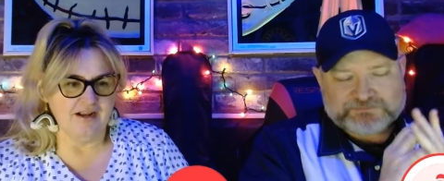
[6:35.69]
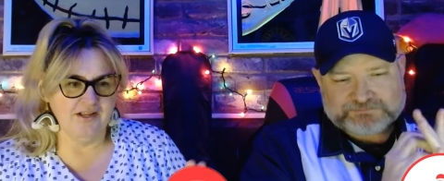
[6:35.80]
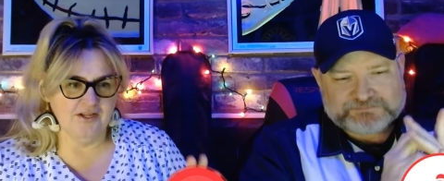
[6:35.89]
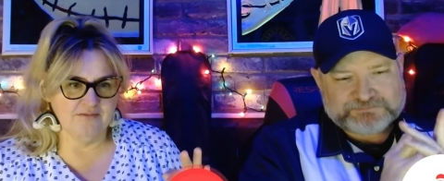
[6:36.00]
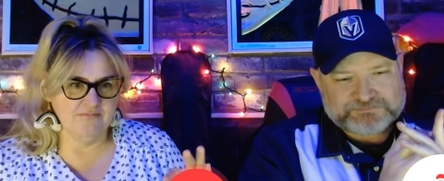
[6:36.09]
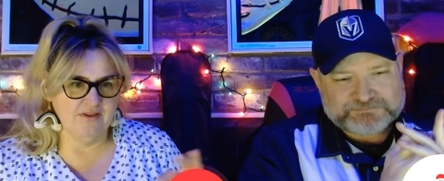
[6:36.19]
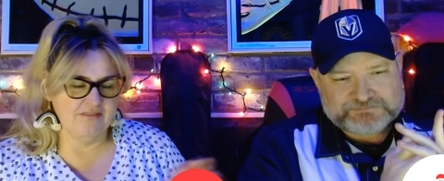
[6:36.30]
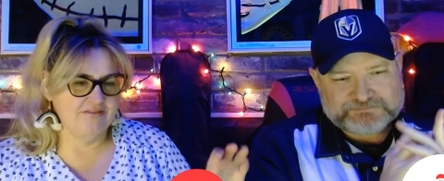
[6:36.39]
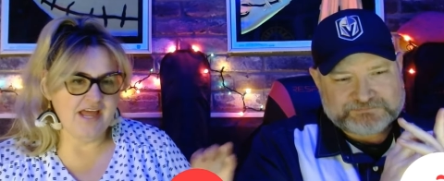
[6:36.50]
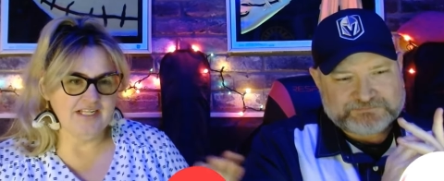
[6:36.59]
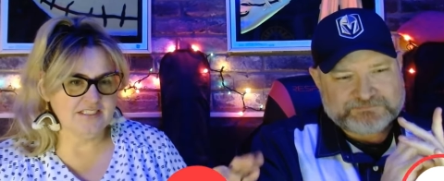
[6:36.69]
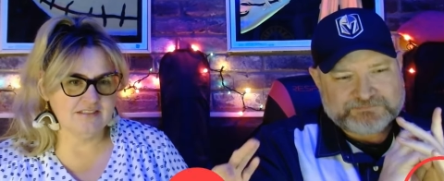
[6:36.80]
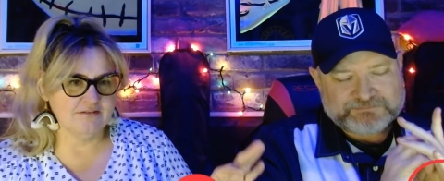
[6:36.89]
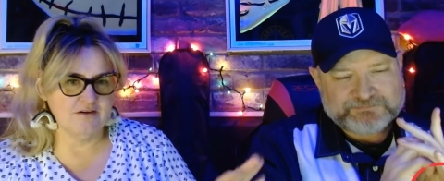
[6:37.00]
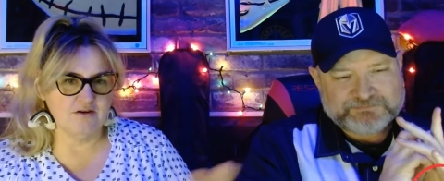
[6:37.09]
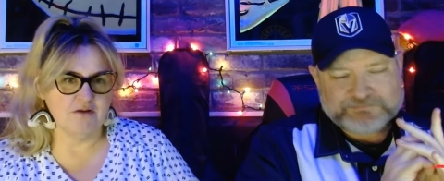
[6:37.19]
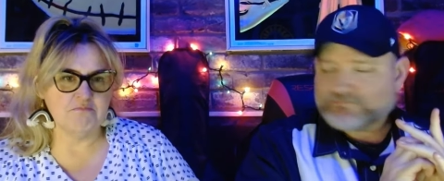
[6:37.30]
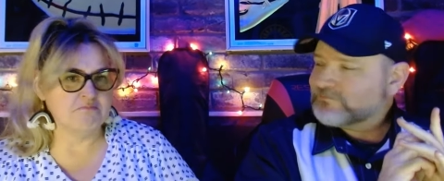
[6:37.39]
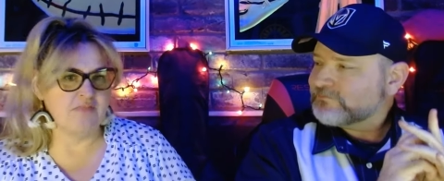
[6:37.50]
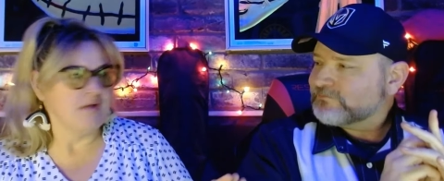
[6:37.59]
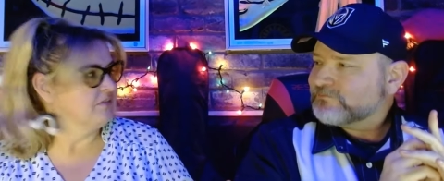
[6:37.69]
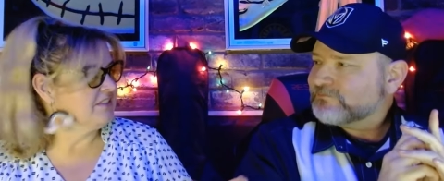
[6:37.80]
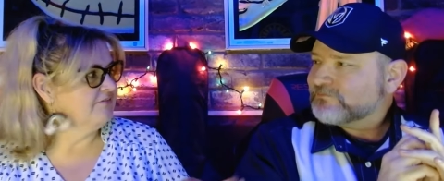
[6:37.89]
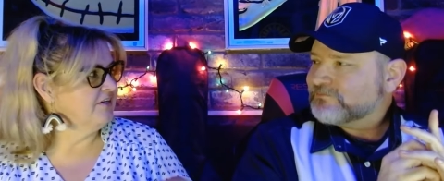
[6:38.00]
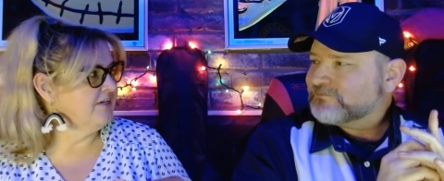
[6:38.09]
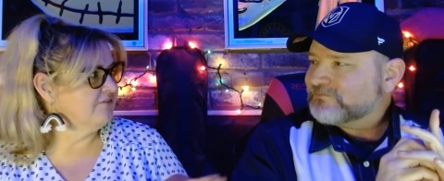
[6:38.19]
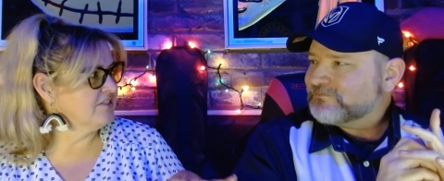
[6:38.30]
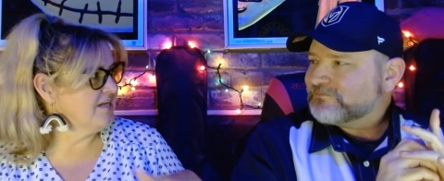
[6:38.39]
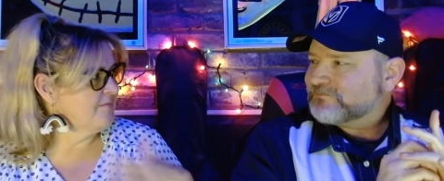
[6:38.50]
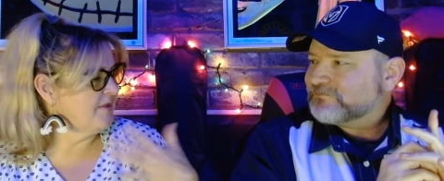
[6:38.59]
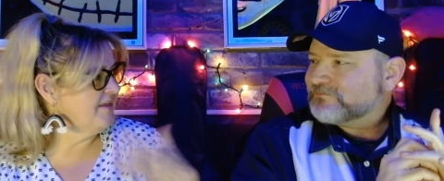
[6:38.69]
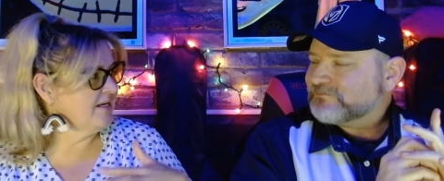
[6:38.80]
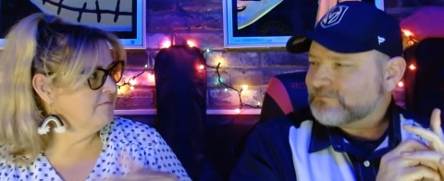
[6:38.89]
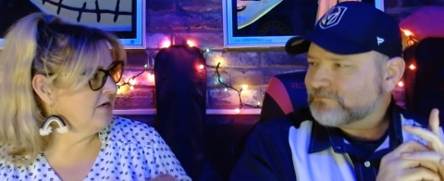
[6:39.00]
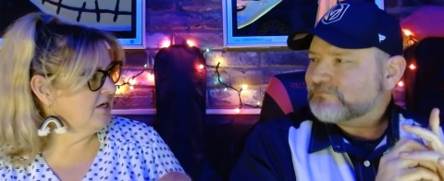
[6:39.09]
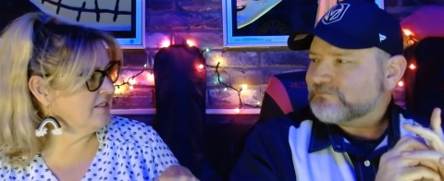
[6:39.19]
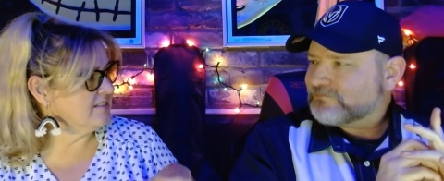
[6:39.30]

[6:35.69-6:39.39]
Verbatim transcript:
Speaker 1: um, that's mm, that was the very first time I think in American